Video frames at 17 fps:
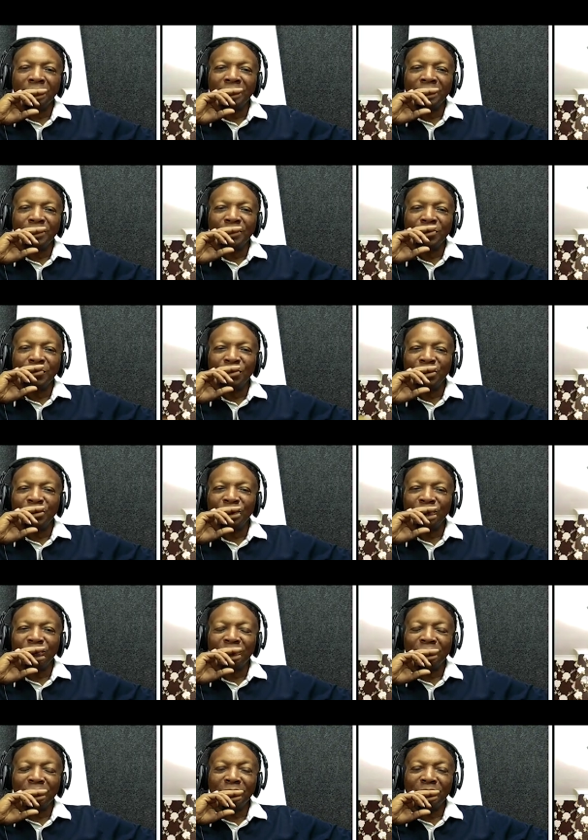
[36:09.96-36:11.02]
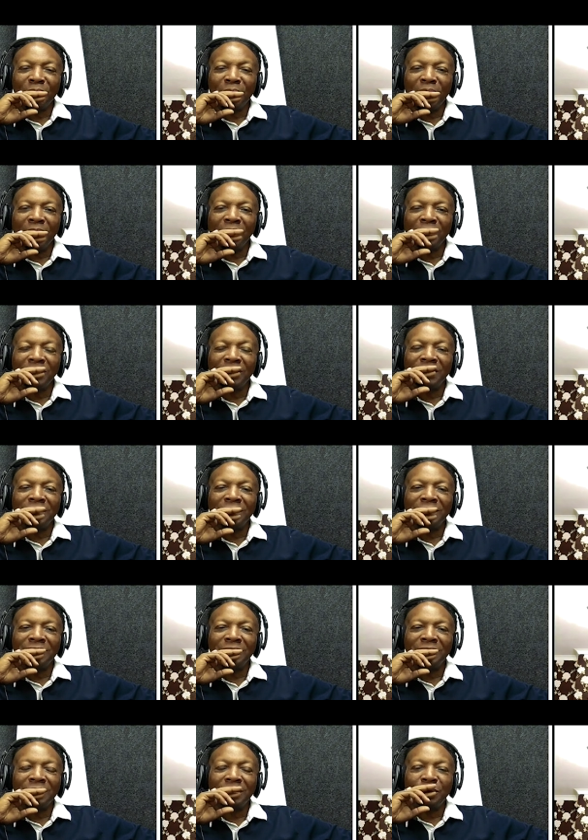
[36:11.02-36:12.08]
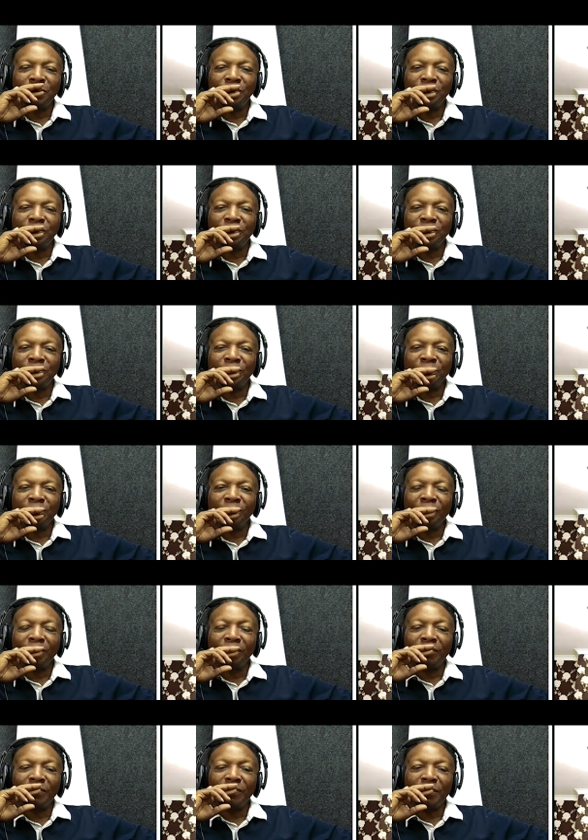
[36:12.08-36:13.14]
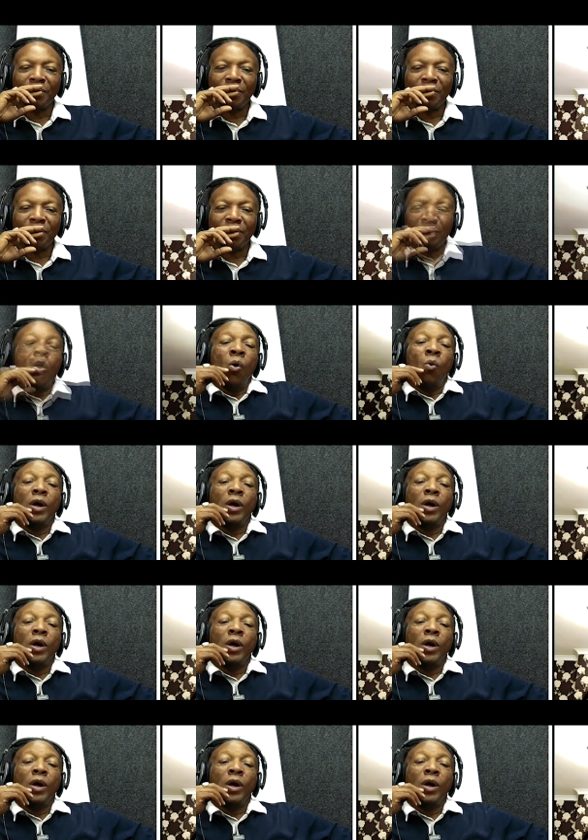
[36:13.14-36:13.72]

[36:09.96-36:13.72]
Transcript: of course. Writing, writing, writing, writing, and more writing.